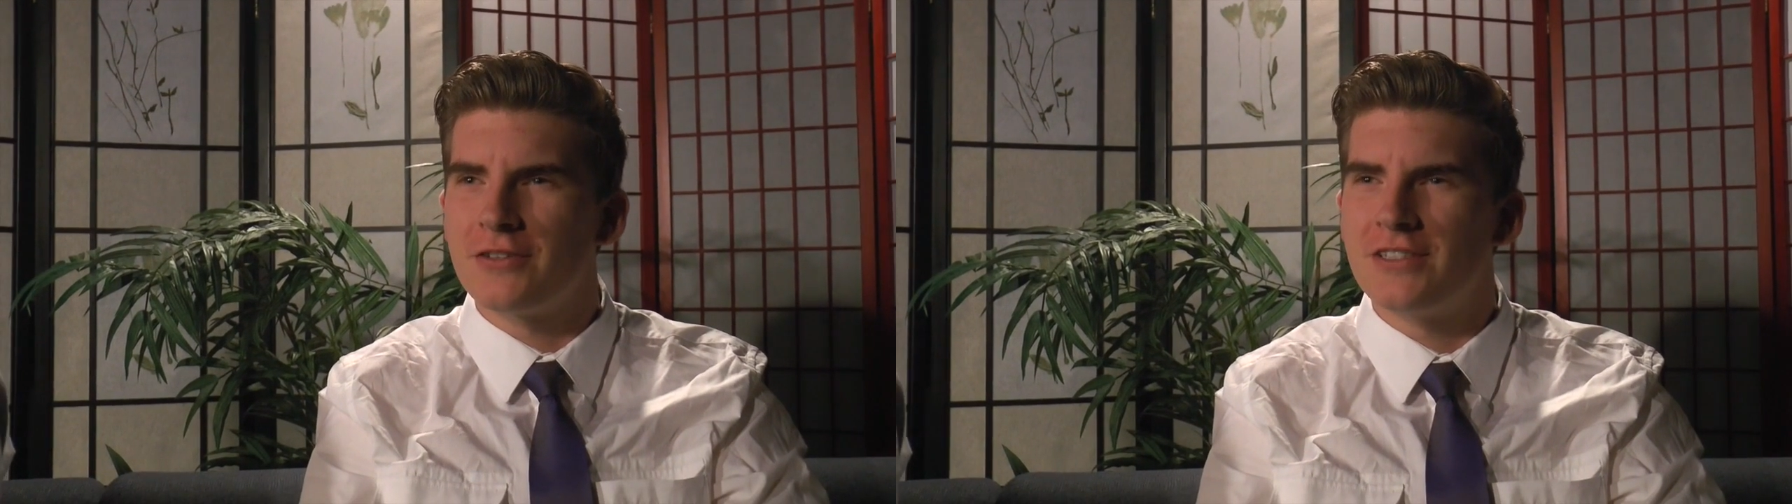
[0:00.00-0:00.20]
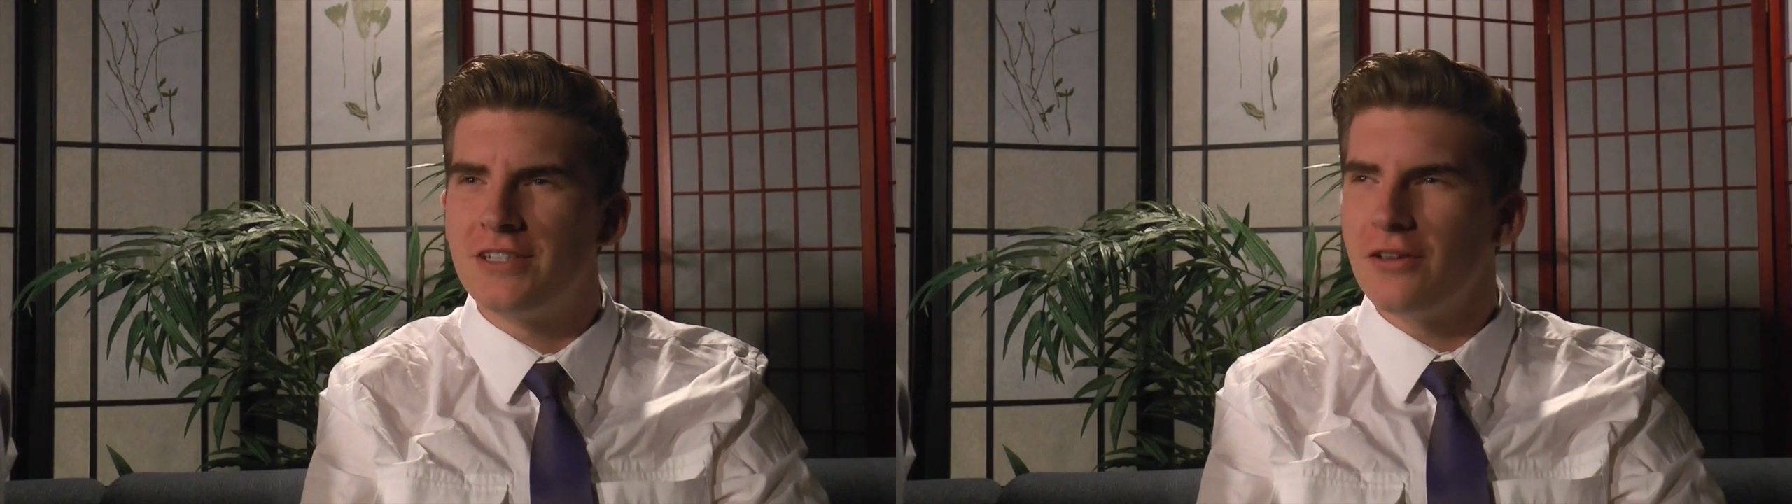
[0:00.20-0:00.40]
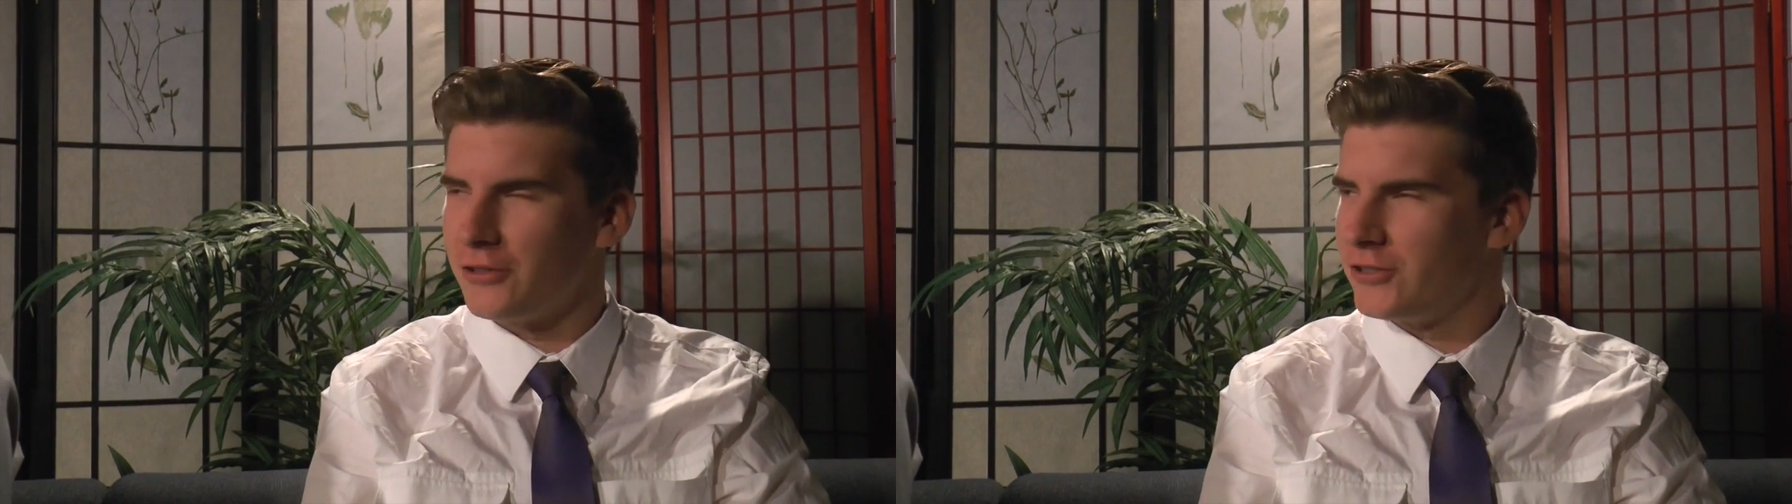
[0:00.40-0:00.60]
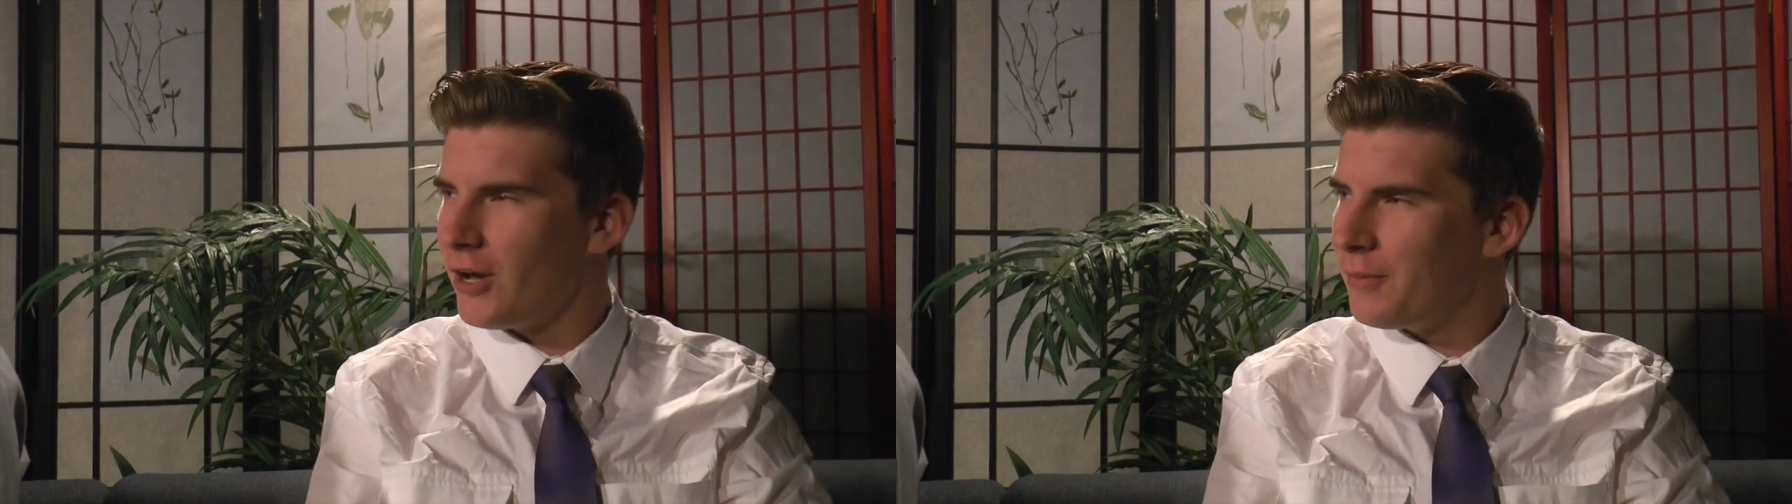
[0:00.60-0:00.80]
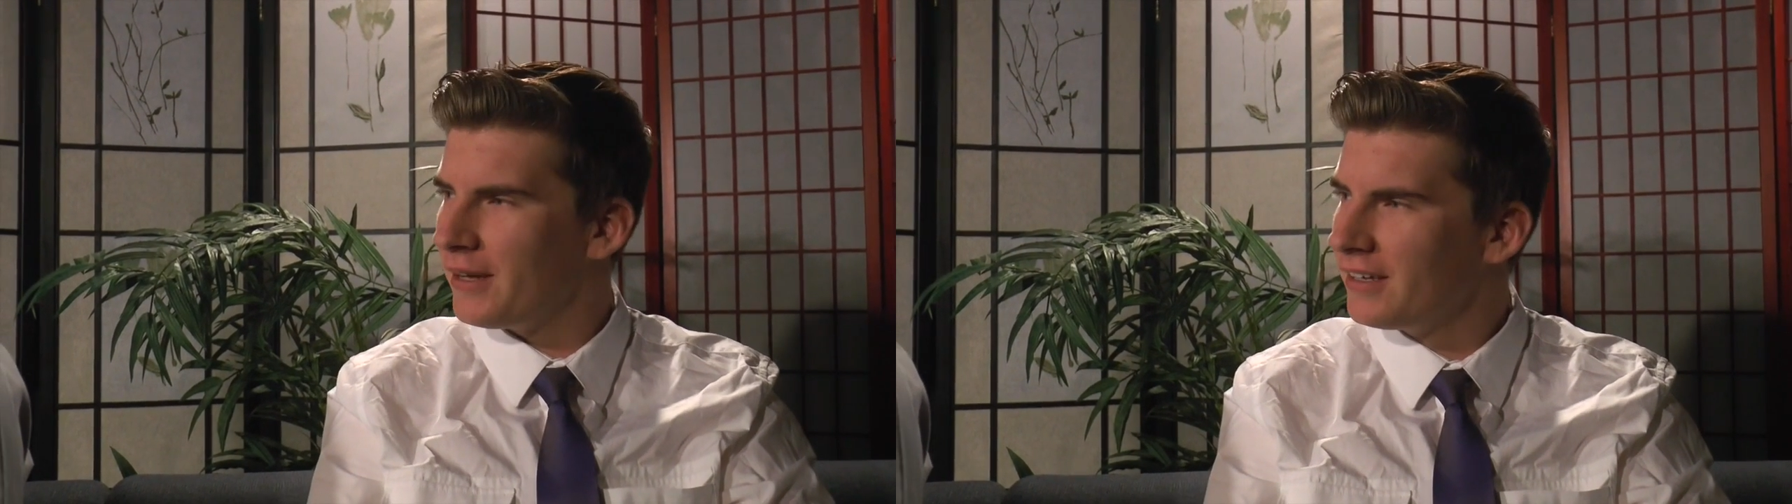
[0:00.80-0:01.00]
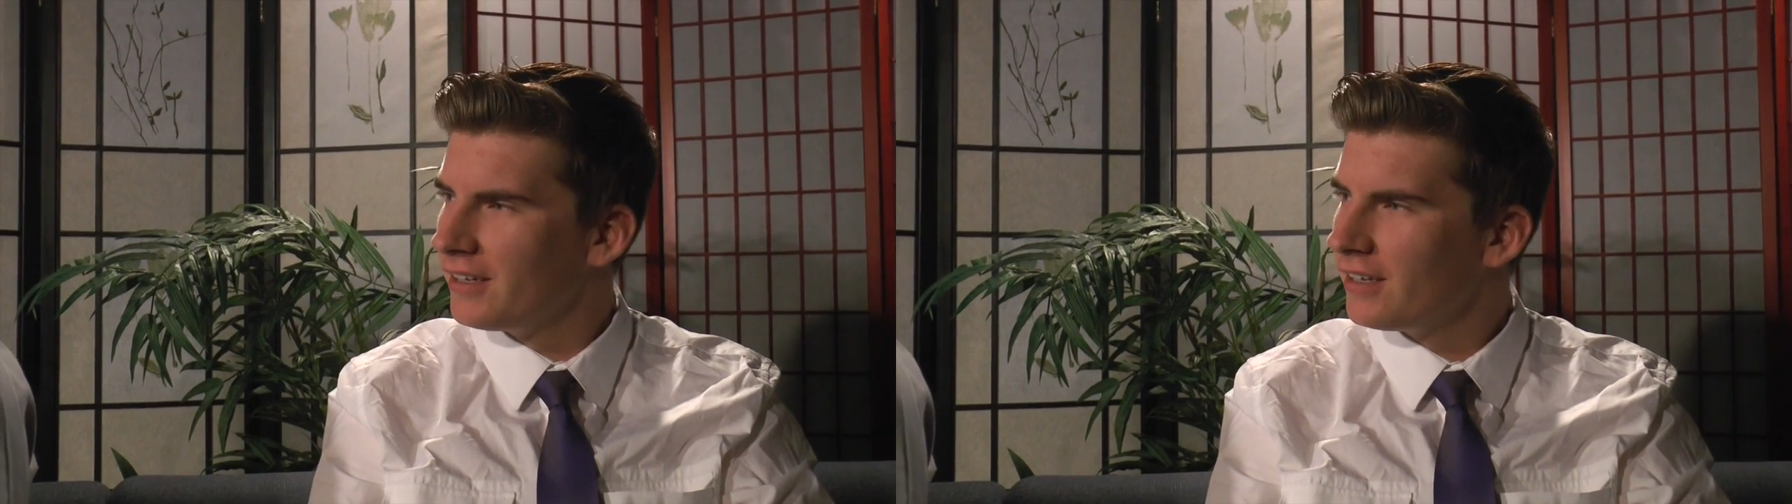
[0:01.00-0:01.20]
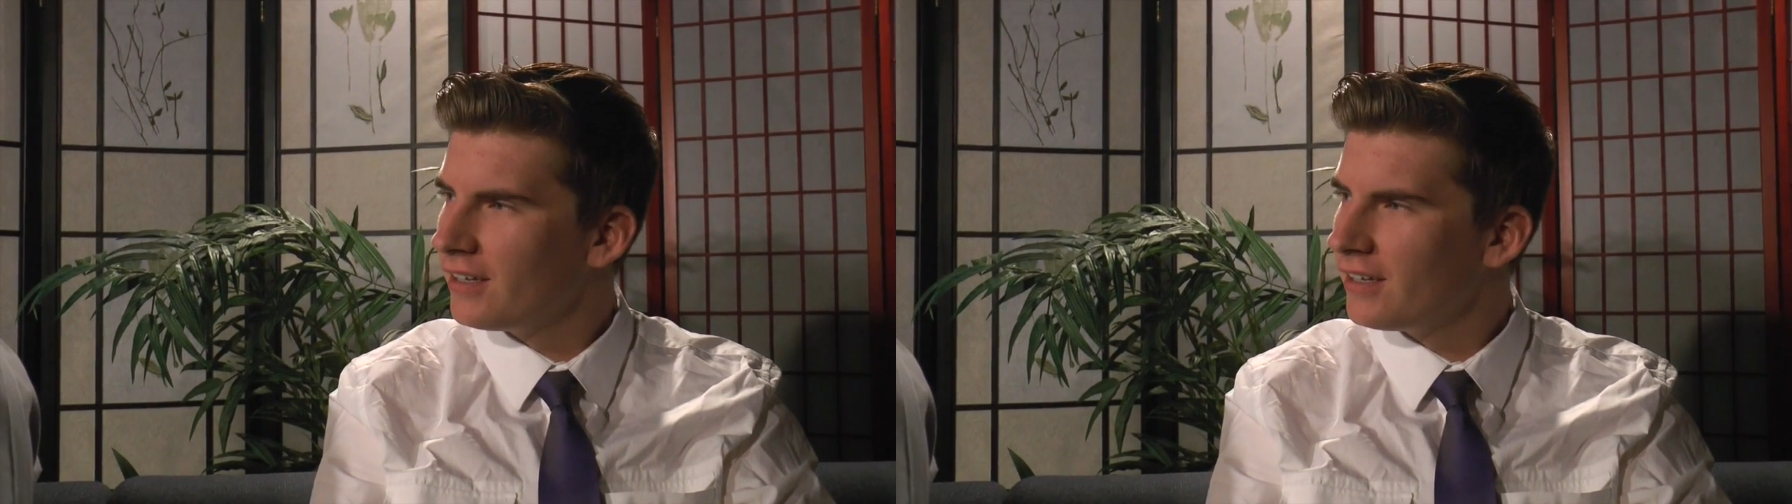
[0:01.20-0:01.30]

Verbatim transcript: stealer shopping.